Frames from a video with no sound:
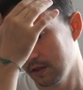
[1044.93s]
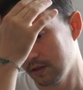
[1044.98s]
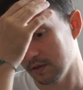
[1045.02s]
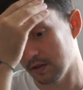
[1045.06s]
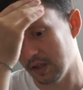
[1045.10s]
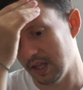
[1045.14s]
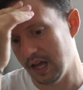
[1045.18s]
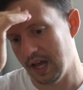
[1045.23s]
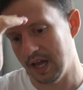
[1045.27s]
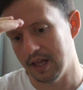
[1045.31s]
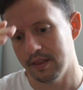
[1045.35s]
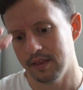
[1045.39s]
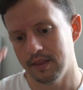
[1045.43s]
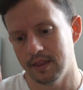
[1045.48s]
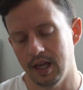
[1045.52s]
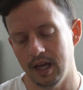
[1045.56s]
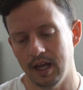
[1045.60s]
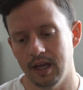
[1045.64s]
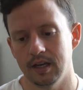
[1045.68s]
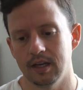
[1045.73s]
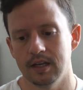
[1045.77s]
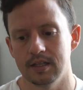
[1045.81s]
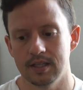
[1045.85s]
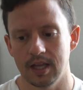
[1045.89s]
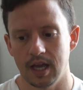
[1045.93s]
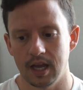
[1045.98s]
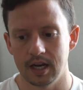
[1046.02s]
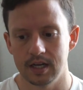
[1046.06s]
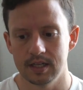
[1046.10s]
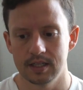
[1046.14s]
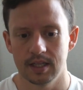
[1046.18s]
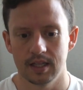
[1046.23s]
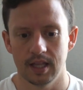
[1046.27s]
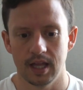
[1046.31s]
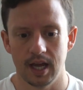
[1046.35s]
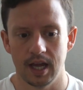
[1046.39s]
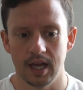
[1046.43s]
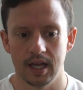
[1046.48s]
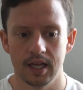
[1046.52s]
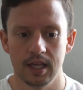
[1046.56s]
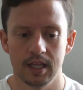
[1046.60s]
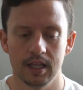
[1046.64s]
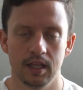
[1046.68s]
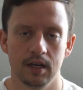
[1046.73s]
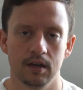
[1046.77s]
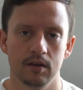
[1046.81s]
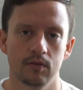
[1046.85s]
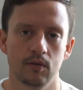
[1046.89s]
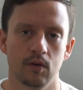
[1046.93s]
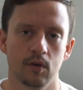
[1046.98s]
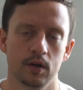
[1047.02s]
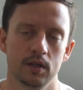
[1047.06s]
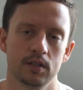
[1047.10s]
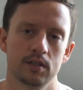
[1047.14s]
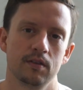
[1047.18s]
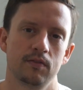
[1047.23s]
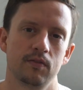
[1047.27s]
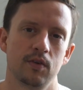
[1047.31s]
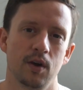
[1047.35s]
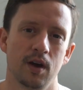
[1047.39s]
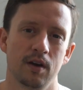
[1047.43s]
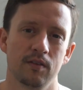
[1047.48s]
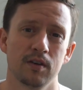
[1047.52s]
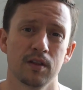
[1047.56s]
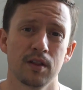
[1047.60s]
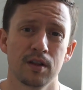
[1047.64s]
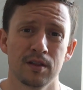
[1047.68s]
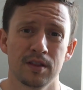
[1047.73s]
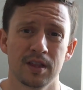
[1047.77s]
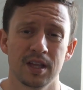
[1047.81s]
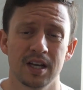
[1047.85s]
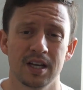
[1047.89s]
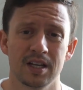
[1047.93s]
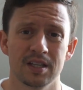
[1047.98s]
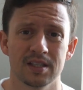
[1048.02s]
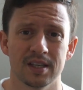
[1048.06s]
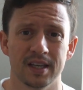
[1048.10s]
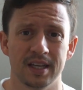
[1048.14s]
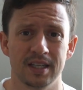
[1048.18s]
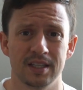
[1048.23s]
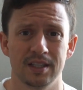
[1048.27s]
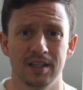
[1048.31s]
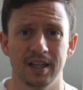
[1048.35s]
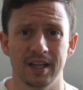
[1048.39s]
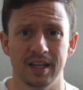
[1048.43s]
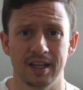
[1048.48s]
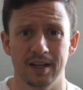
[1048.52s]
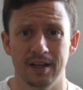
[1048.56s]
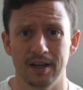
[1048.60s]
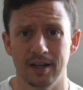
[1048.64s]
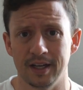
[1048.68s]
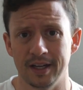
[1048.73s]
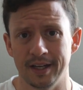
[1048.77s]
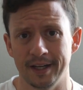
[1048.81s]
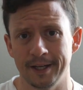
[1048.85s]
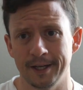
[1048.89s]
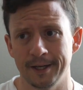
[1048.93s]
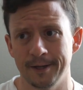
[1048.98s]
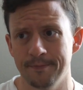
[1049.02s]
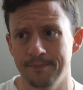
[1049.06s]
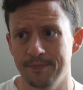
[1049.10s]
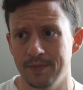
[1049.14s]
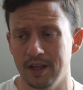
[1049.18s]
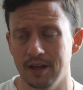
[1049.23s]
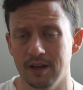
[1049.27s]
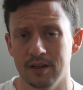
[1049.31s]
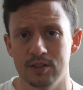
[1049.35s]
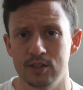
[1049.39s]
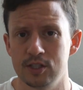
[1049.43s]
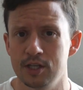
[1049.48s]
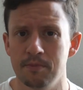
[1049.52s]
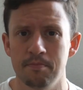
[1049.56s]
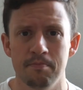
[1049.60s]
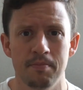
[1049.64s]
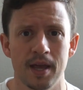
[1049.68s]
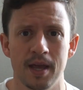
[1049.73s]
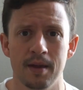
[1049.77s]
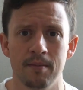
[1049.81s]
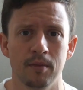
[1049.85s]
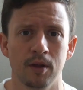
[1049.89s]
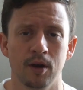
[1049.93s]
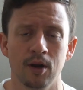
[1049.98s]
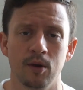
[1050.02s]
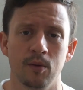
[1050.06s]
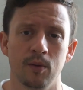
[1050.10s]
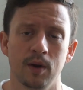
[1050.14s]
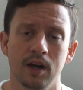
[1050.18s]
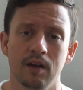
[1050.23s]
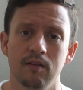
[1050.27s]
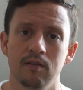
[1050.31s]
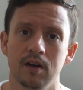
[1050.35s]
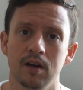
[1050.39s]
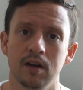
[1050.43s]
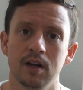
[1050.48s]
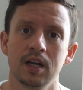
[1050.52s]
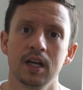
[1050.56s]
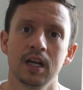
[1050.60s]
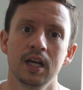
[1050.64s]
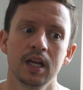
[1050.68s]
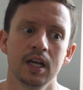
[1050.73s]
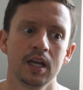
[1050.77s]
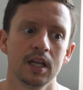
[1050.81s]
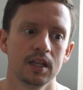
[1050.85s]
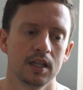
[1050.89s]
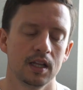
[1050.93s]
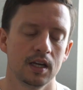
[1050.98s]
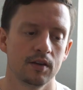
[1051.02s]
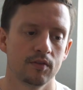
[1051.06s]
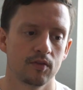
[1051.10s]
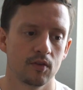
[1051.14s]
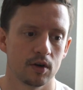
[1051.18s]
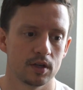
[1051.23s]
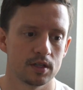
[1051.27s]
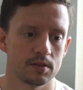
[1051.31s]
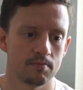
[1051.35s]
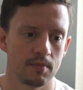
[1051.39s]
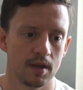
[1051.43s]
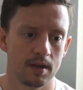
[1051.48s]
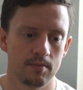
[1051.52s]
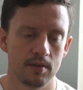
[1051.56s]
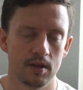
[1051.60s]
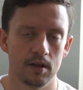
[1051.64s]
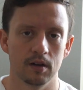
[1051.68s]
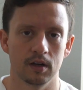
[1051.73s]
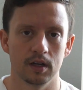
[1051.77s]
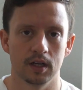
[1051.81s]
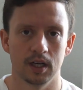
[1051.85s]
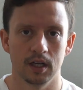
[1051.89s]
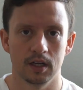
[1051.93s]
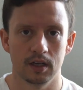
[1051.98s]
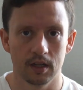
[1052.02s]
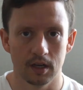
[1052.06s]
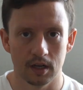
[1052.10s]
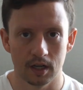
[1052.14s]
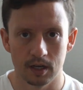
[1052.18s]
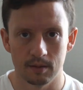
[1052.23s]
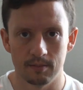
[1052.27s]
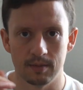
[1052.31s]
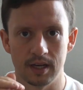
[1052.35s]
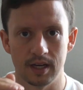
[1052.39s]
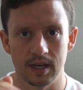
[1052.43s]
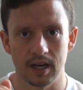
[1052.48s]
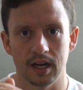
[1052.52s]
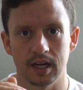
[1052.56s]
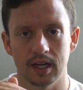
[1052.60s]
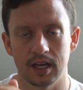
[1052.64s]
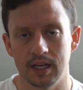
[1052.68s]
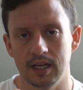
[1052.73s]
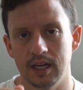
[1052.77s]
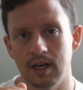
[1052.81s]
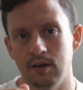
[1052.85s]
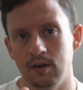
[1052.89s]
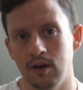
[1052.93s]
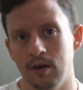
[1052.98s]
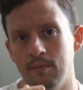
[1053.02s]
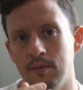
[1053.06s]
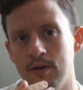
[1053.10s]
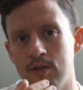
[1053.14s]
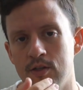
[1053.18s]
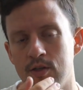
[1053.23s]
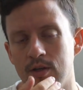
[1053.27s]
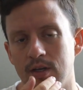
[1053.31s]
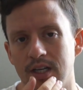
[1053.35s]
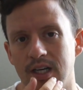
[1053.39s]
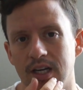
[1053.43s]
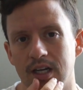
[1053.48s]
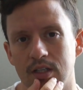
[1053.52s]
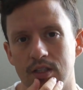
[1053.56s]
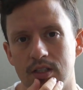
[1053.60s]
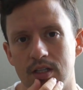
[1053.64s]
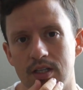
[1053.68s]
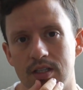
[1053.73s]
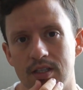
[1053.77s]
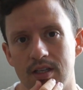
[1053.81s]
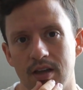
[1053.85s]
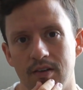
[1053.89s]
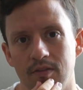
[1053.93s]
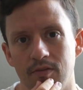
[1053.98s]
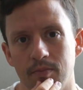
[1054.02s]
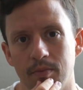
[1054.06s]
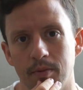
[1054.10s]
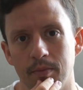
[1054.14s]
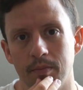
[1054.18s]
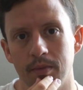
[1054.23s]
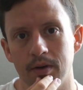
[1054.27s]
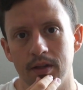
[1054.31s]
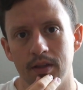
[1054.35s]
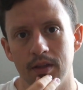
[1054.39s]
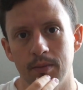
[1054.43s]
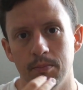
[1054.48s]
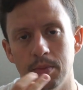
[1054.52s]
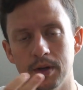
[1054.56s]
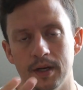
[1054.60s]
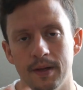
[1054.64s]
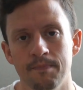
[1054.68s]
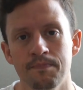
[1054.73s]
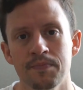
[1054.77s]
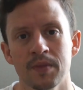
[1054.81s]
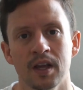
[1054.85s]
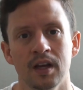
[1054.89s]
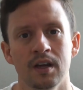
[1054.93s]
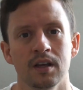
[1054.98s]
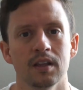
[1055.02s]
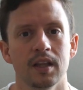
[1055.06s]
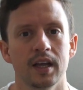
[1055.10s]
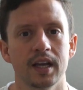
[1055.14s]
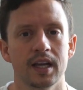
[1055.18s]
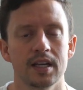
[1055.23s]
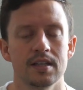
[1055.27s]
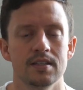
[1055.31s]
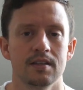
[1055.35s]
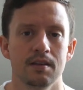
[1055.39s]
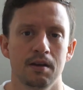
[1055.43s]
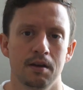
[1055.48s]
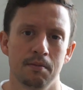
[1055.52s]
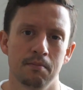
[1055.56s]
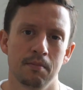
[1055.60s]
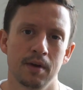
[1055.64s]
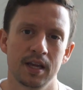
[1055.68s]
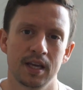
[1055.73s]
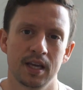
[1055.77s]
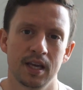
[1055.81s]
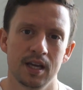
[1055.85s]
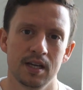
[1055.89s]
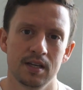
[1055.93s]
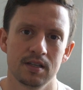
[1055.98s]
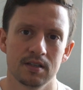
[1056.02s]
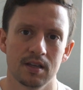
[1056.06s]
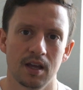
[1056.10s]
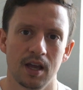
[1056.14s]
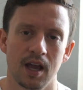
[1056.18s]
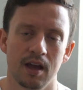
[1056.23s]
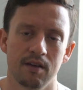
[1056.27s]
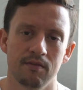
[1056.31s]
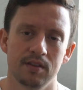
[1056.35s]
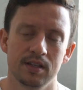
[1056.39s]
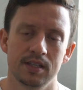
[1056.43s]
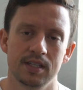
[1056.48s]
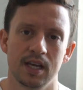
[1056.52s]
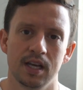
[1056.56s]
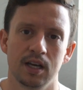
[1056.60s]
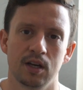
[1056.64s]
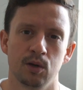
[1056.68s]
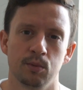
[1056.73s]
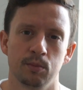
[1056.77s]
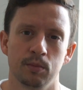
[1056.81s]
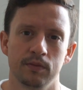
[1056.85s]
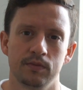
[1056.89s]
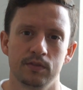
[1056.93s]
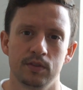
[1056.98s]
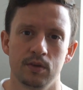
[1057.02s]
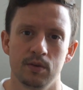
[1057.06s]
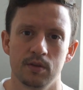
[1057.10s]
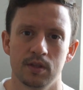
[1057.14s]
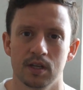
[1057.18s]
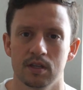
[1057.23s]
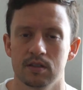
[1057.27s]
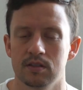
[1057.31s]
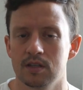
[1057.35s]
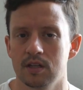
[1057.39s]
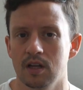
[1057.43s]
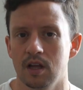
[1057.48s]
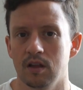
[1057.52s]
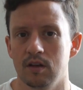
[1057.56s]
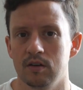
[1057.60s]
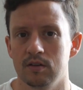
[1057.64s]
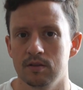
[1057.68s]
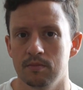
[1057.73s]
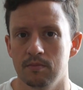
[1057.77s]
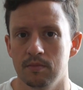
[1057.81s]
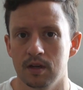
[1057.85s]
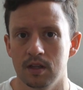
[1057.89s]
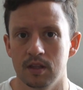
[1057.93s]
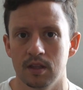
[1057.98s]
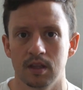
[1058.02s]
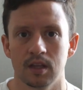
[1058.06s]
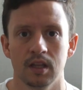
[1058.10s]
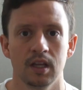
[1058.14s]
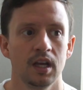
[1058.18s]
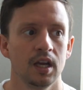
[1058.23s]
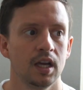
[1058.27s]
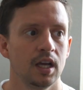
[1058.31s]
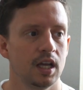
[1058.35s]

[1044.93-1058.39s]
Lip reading: So that is added to that. And then, of course, if you have other things like a gym payment or whatever, then of course maybe you're gonna be knocking down how much you can actually save per month. But like I said, in my case, I have the take home of $2,000 a month.